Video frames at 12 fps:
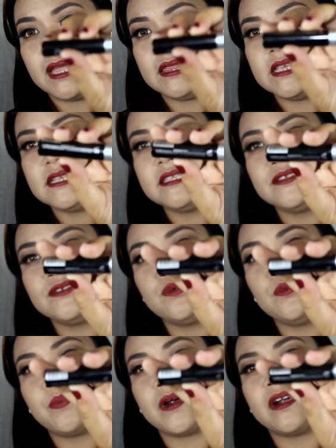and this is
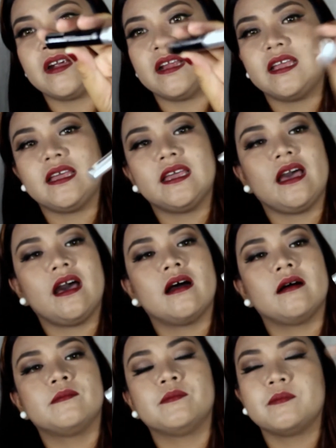super
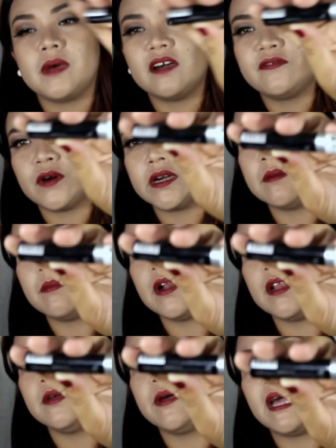
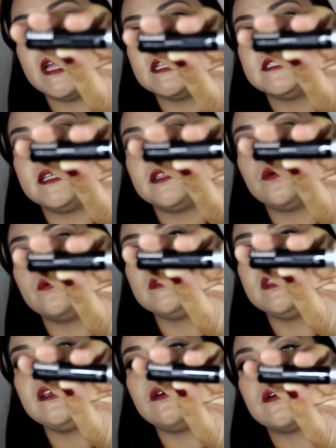affordable, you guys. It
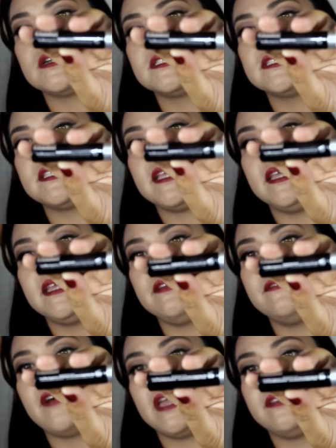only cost
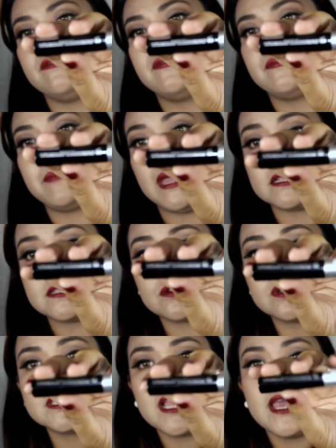85
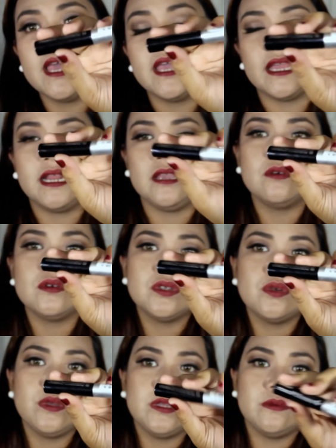pesos, and I
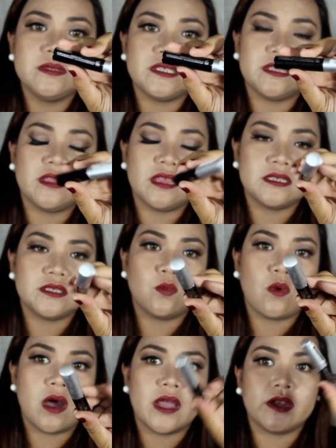also used this
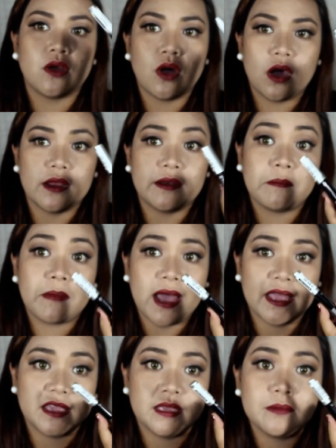one on
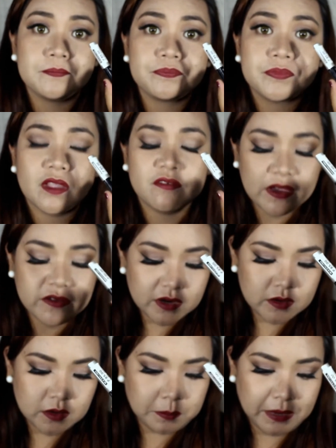my
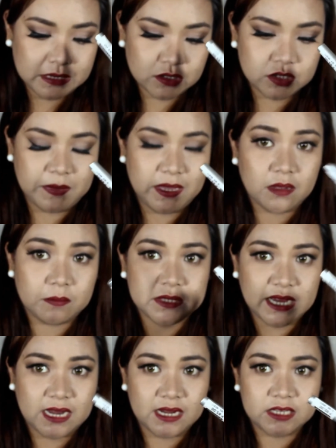500 pesos makeup
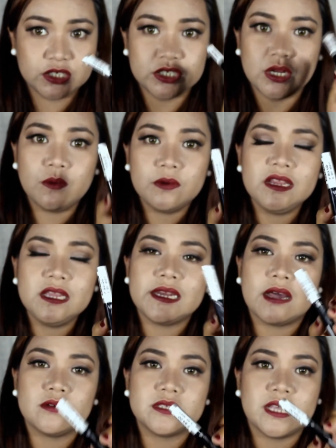challenge. The only
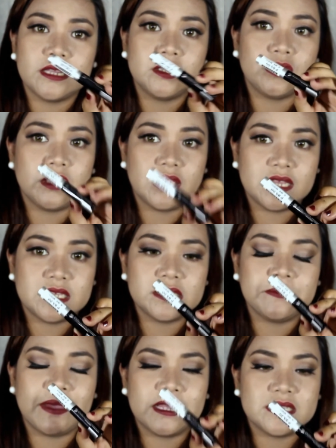downside to
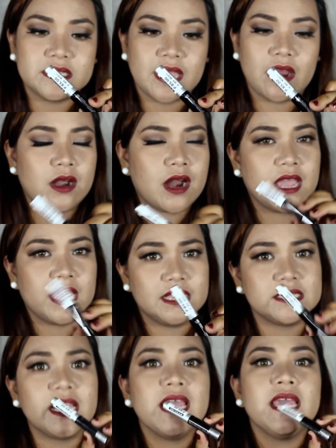this mascara
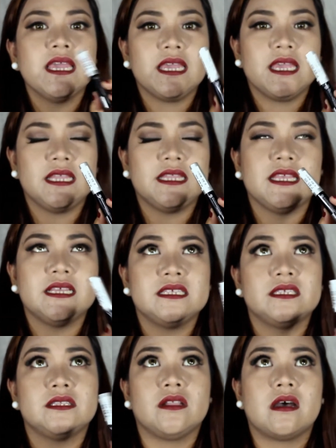is it
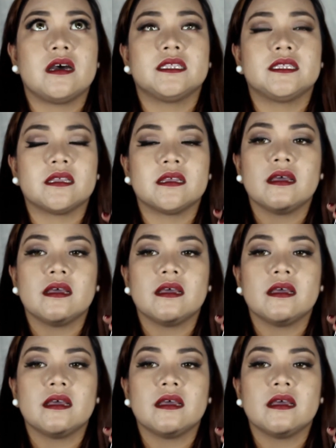is not